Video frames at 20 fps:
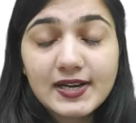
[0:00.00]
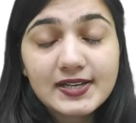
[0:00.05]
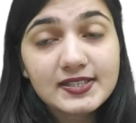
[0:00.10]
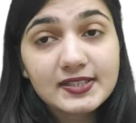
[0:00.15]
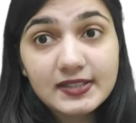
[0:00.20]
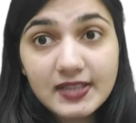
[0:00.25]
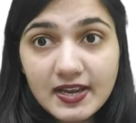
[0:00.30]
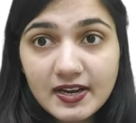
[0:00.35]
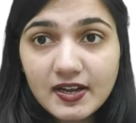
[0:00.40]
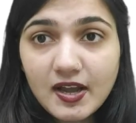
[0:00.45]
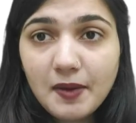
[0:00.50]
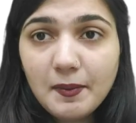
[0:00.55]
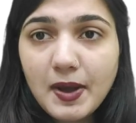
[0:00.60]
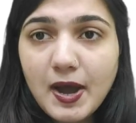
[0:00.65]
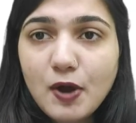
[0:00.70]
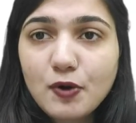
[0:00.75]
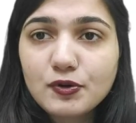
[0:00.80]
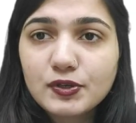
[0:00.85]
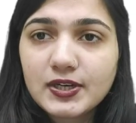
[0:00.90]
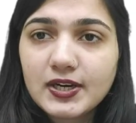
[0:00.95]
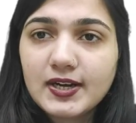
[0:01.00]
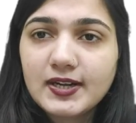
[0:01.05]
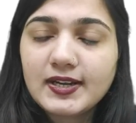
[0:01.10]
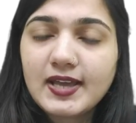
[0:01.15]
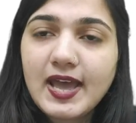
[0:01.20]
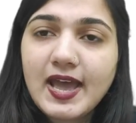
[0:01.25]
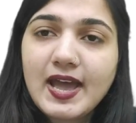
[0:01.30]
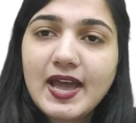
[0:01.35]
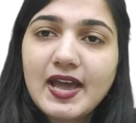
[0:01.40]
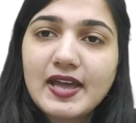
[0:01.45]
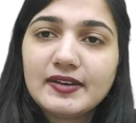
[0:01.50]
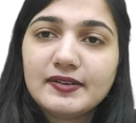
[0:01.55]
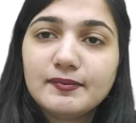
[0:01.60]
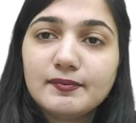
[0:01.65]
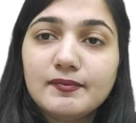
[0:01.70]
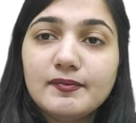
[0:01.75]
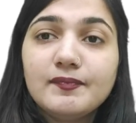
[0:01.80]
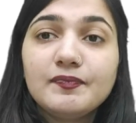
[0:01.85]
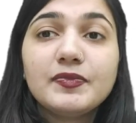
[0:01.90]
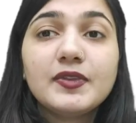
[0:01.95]
Let's think about it
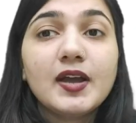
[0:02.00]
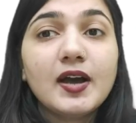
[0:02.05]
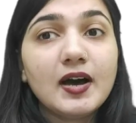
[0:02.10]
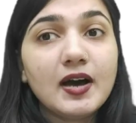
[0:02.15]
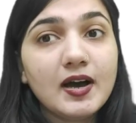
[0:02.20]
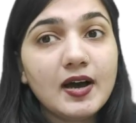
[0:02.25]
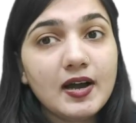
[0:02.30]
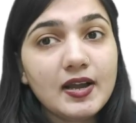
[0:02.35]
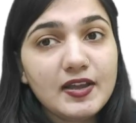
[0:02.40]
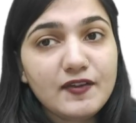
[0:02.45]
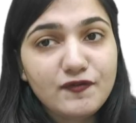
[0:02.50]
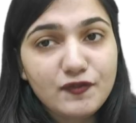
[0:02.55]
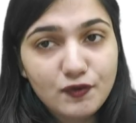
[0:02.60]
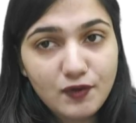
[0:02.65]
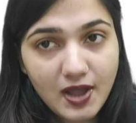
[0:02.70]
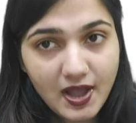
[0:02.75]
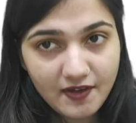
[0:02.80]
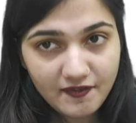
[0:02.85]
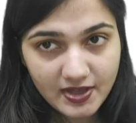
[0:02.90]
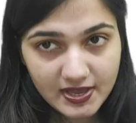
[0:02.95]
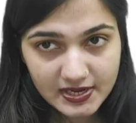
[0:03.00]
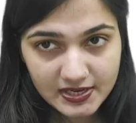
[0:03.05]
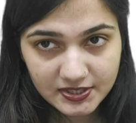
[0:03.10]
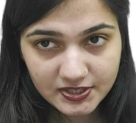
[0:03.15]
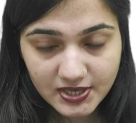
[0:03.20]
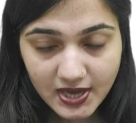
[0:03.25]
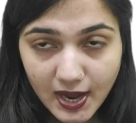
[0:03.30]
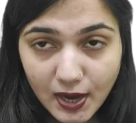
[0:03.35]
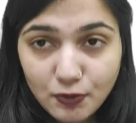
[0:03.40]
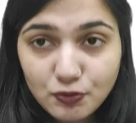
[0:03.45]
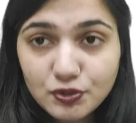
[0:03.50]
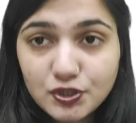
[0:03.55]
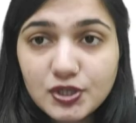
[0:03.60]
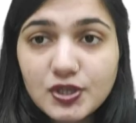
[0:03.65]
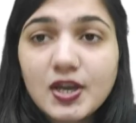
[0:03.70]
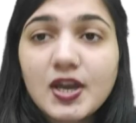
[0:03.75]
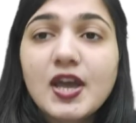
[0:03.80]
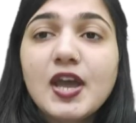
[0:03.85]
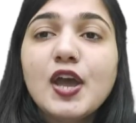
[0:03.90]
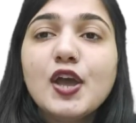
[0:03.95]
and uh, if you have any
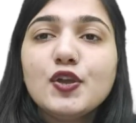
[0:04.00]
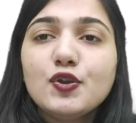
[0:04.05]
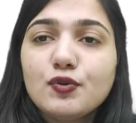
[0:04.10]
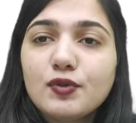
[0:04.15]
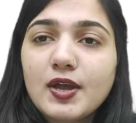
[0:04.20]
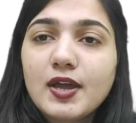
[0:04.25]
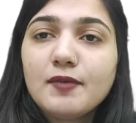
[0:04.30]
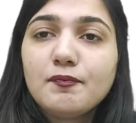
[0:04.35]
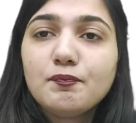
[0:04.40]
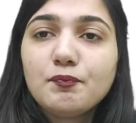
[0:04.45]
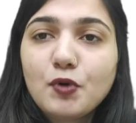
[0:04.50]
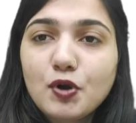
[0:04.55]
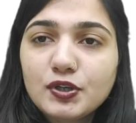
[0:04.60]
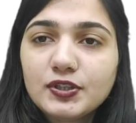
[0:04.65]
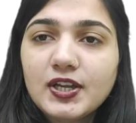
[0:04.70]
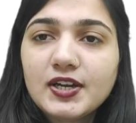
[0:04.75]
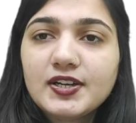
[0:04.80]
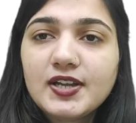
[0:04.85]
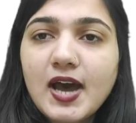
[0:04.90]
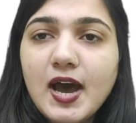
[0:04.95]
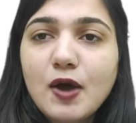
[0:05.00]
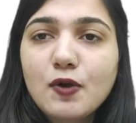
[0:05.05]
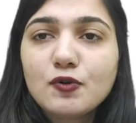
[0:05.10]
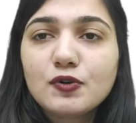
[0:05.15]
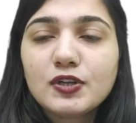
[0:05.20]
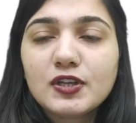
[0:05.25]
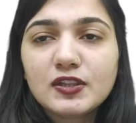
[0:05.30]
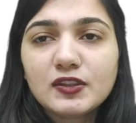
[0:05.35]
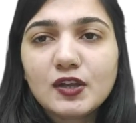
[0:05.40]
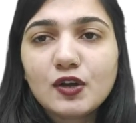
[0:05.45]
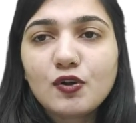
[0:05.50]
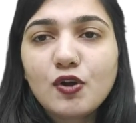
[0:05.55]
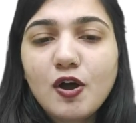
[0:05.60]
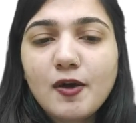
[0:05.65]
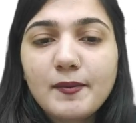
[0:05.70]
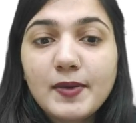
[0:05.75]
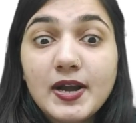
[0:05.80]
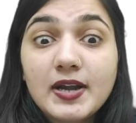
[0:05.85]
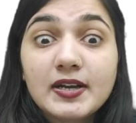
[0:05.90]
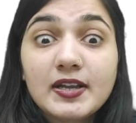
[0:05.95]
doubt you can put the doubt in the
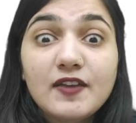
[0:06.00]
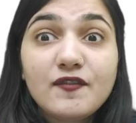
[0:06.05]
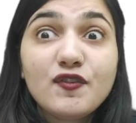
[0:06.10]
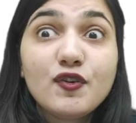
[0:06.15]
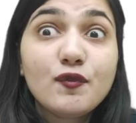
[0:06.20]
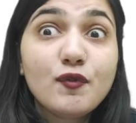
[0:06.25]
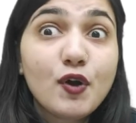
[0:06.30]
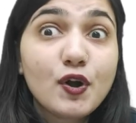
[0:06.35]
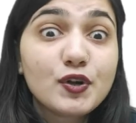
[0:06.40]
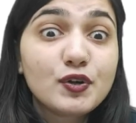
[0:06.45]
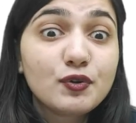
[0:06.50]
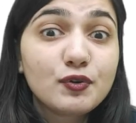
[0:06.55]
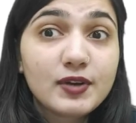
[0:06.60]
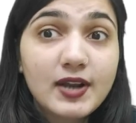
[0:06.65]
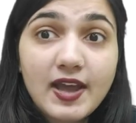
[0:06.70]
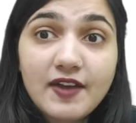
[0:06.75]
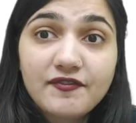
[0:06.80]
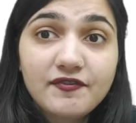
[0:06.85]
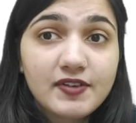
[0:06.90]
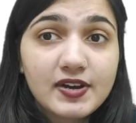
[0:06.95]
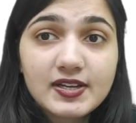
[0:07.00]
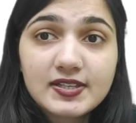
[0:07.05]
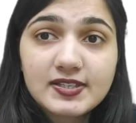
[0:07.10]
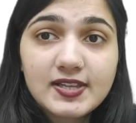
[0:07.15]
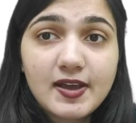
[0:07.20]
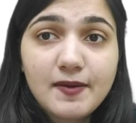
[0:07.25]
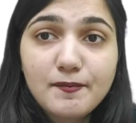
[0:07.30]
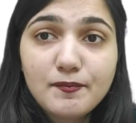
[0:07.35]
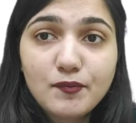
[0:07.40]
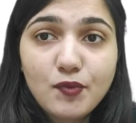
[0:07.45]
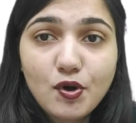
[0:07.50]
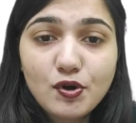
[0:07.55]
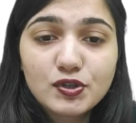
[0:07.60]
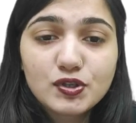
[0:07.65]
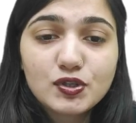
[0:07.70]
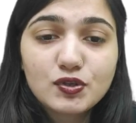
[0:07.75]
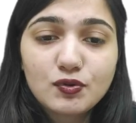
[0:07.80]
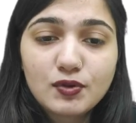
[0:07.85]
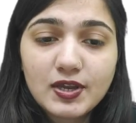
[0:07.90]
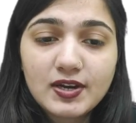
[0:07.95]
comment if you want to refer some
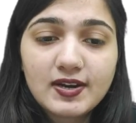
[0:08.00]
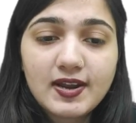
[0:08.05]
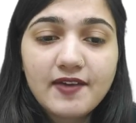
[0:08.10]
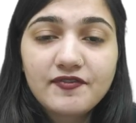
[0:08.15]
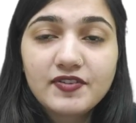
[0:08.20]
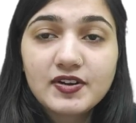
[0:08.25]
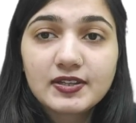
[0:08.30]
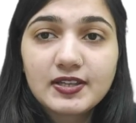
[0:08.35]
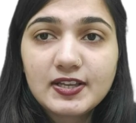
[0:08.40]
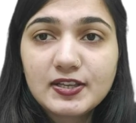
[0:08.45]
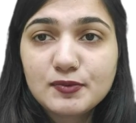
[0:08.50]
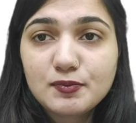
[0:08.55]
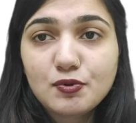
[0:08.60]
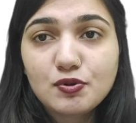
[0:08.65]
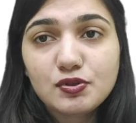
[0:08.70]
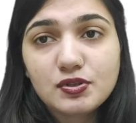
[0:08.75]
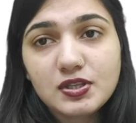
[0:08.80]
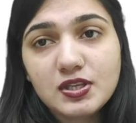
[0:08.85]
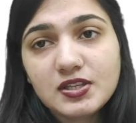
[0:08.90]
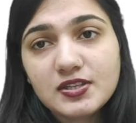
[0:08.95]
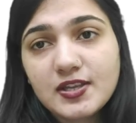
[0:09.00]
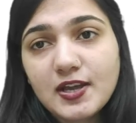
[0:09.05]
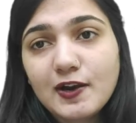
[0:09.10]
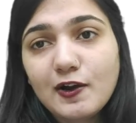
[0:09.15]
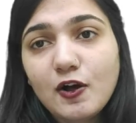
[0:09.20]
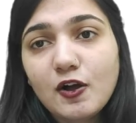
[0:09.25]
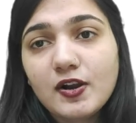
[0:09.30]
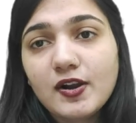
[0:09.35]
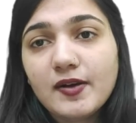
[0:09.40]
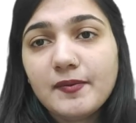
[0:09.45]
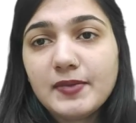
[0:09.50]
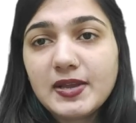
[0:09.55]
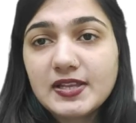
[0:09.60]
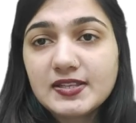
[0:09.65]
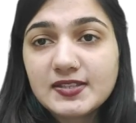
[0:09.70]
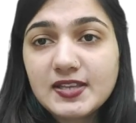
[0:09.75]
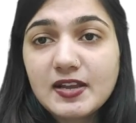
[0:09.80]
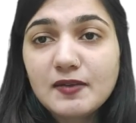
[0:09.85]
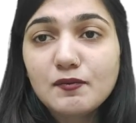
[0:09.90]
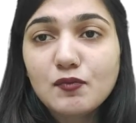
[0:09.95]
books you can refer these books these are all
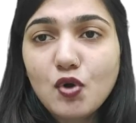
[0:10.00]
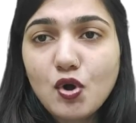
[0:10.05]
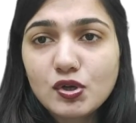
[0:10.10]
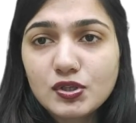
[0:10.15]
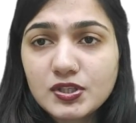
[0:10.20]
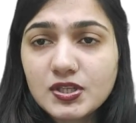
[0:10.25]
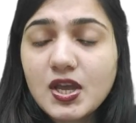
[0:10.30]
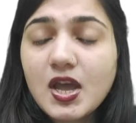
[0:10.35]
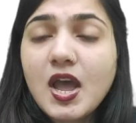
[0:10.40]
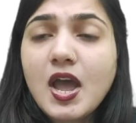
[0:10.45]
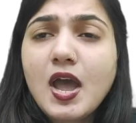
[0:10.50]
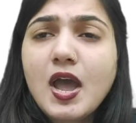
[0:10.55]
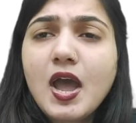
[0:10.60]
amazing books